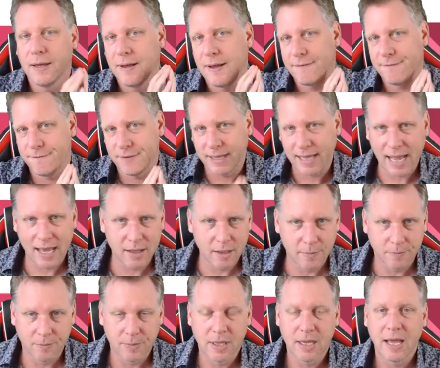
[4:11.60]
forget
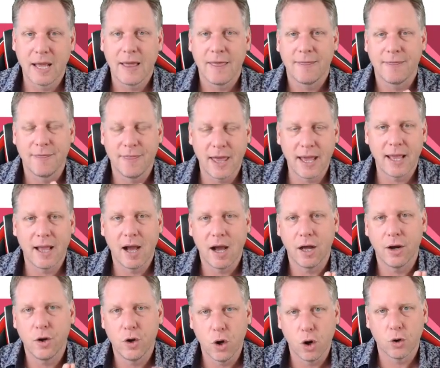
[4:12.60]
them. They
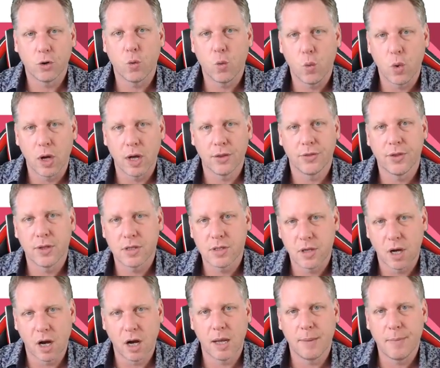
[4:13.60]
are not worth the
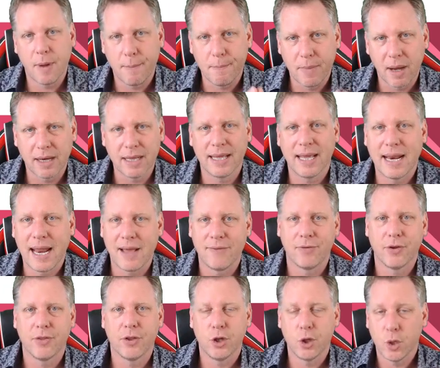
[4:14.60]
time, money and
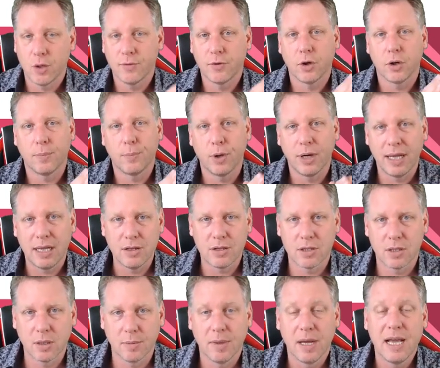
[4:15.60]
effort that you've got to put
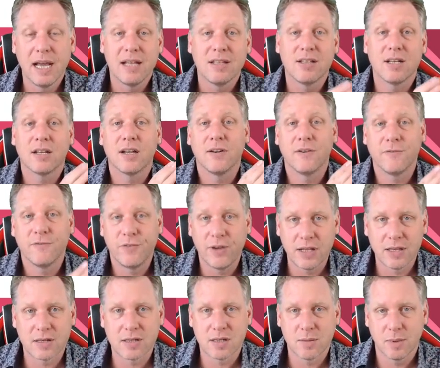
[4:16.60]
into them to
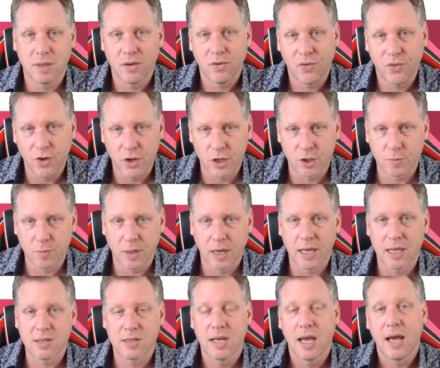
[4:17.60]
convince them in the first
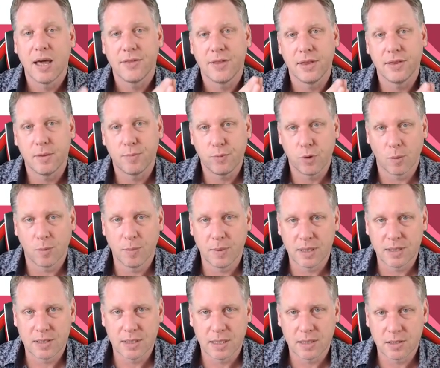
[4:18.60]
place that the problem
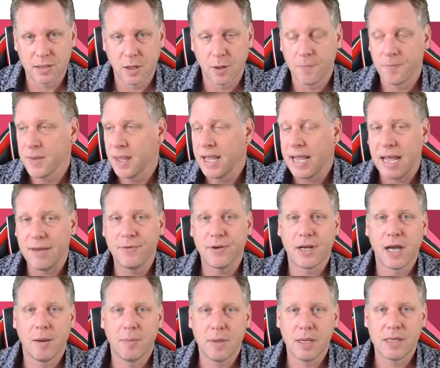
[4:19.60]
exists. So if a
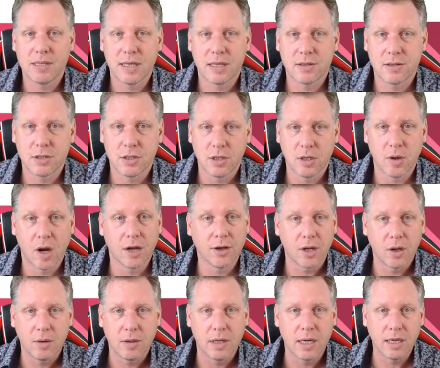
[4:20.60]
company says to you, I
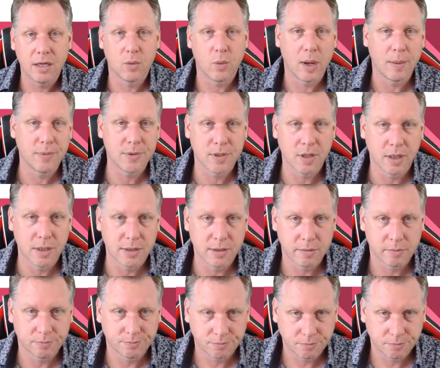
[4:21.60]
don't need a website,